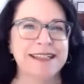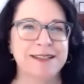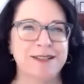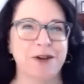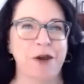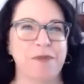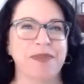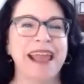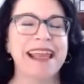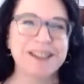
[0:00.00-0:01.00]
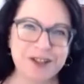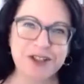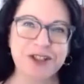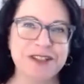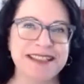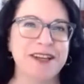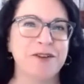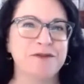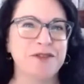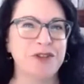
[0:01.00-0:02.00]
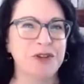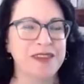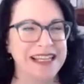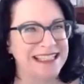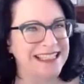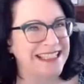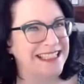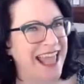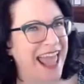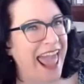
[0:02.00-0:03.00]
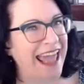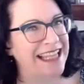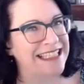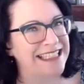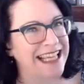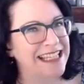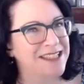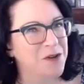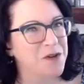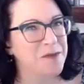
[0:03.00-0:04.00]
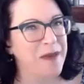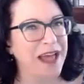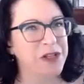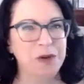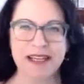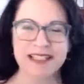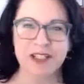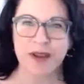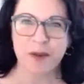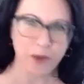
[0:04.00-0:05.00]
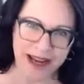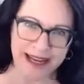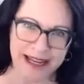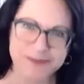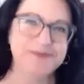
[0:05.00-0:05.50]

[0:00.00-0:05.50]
So, introduce yourself to the listeners and tell us all about your history in branding.